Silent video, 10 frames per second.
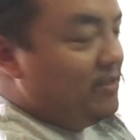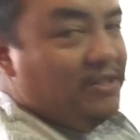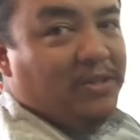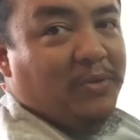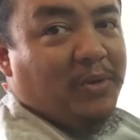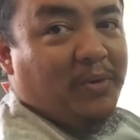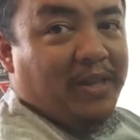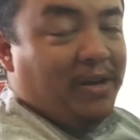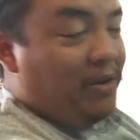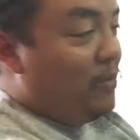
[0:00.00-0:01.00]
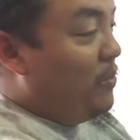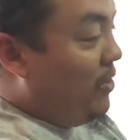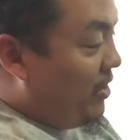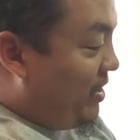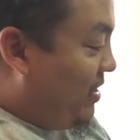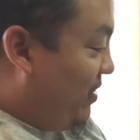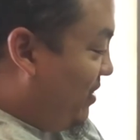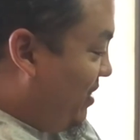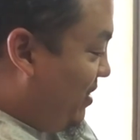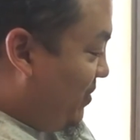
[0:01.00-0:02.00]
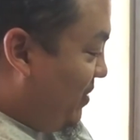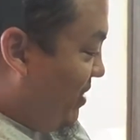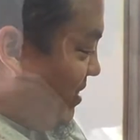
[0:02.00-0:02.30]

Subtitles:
do it without it working now, can we?